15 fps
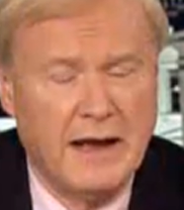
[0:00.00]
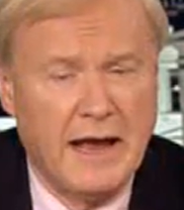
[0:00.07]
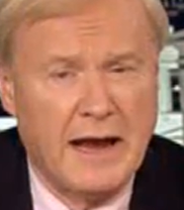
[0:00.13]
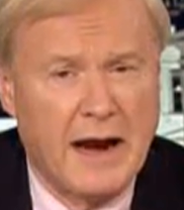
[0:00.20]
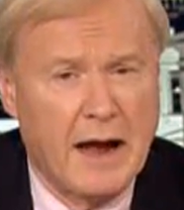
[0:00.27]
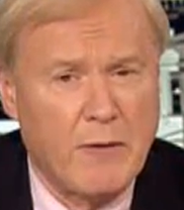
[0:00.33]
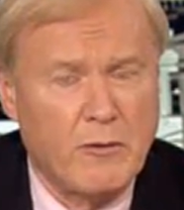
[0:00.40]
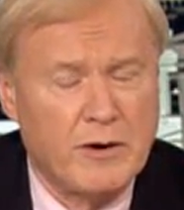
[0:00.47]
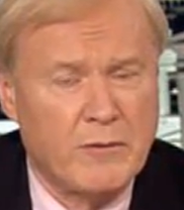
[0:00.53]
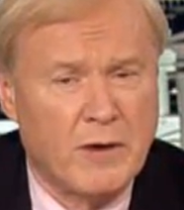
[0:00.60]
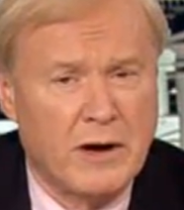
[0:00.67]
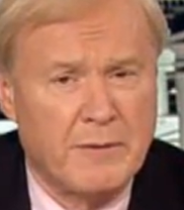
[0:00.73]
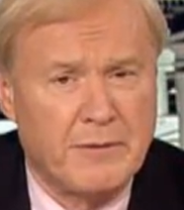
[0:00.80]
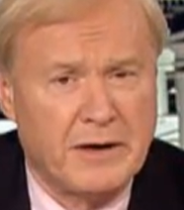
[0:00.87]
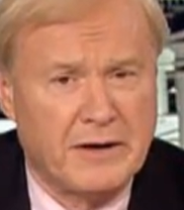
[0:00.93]
And I wouldn't
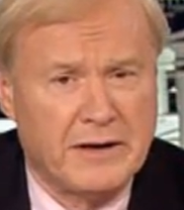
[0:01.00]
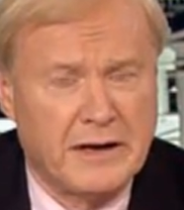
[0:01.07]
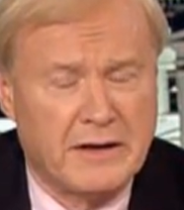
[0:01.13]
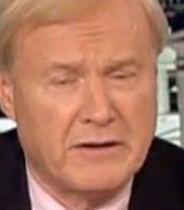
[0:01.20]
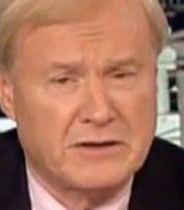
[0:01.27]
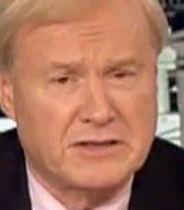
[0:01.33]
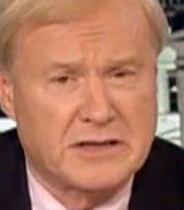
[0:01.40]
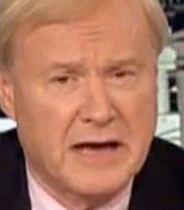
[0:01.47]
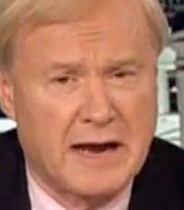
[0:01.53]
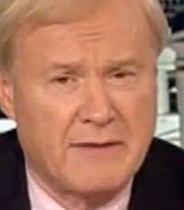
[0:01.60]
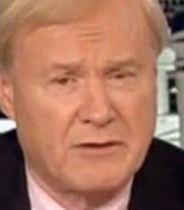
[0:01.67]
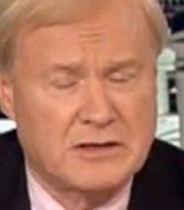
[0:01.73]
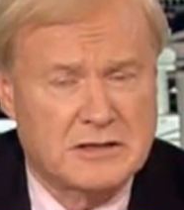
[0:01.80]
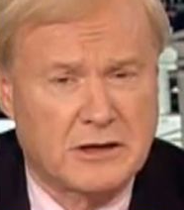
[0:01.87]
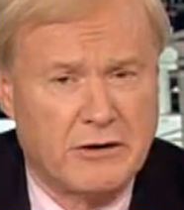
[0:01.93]
want to be on the other side
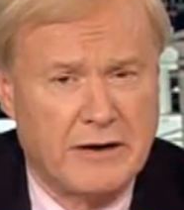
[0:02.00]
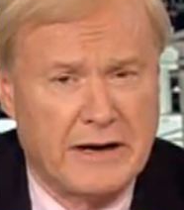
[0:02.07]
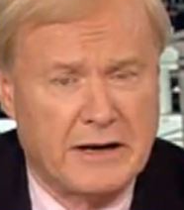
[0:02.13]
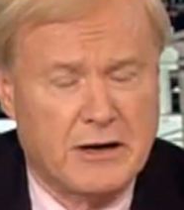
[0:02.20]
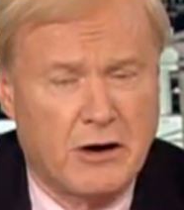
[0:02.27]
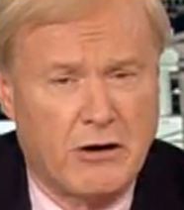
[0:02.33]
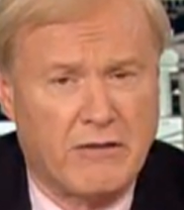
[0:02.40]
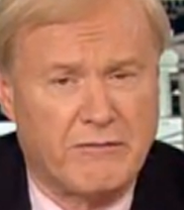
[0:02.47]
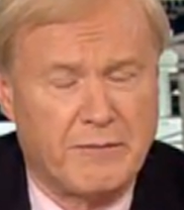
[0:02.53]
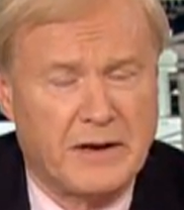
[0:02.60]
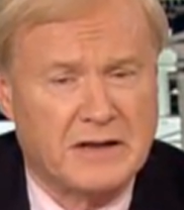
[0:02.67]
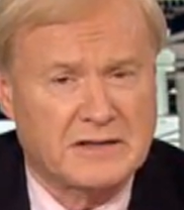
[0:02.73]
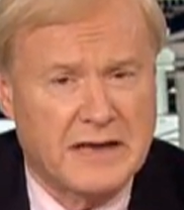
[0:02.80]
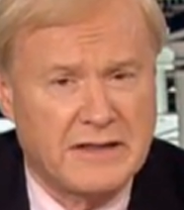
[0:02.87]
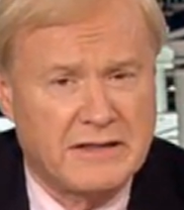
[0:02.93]
of this learning curve,
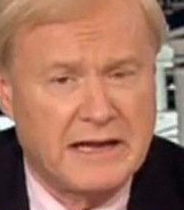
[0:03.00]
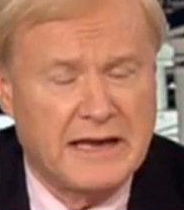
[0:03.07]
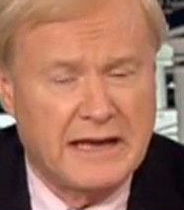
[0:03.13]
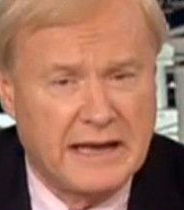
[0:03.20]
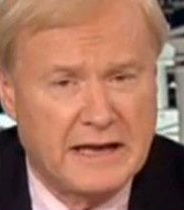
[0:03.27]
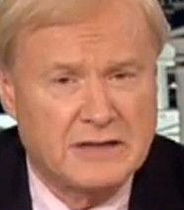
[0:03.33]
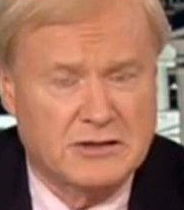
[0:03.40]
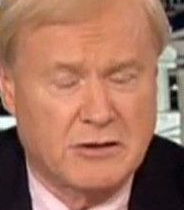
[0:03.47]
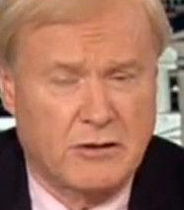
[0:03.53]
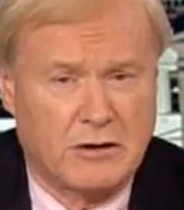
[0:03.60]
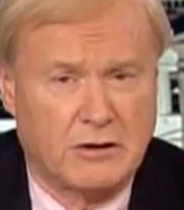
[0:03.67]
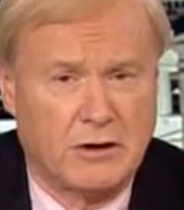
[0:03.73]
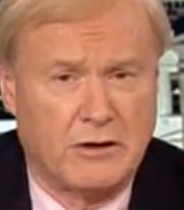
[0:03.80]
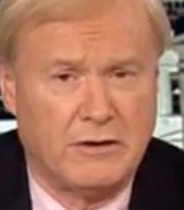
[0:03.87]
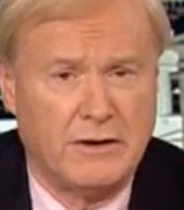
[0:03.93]
because I think he is going
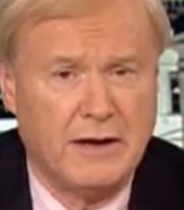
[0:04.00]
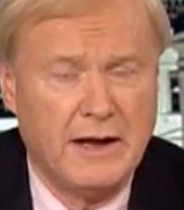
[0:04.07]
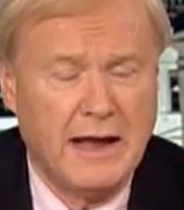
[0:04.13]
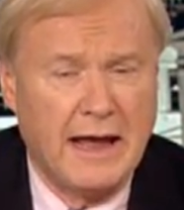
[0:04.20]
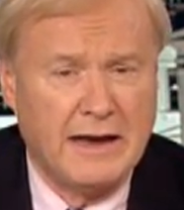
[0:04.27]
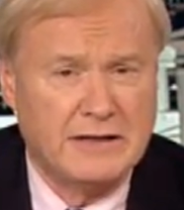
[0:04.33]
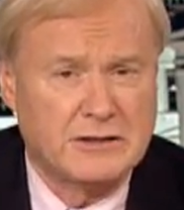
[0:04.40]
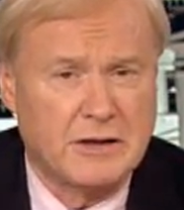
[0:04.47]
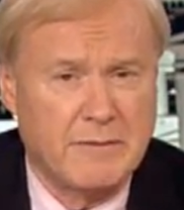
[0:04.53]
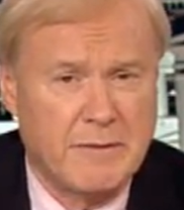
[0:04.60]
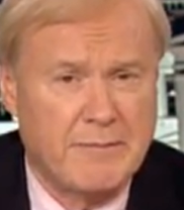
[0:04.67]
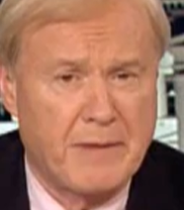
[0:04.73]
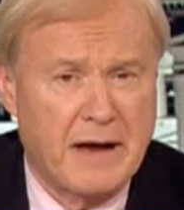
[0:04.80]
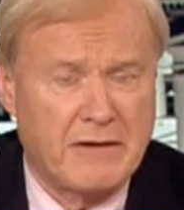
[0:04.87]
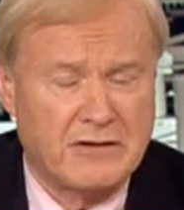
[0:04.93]
to learn, and he's going to be
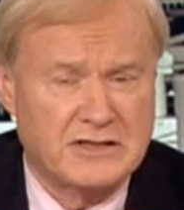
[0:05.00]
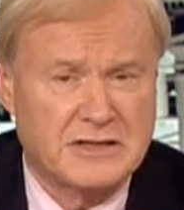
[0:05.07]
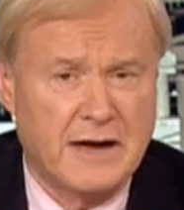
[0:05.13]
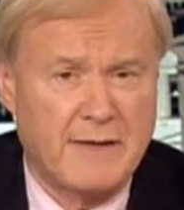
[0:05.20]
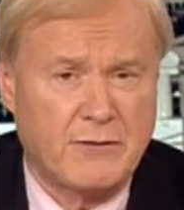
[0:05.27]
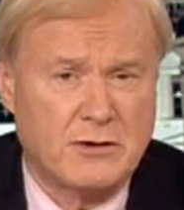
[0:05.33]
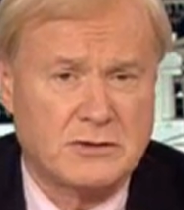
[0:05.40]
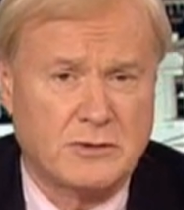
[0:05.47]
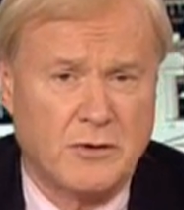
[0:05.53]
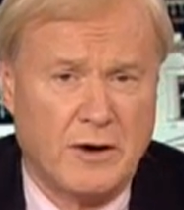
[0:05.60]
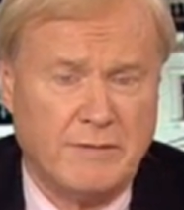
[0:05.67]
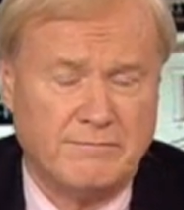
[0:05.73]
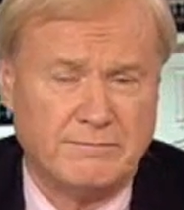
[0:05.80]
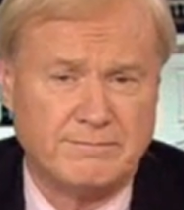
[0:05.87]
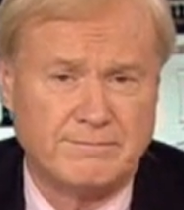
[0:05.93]
better as time goes on.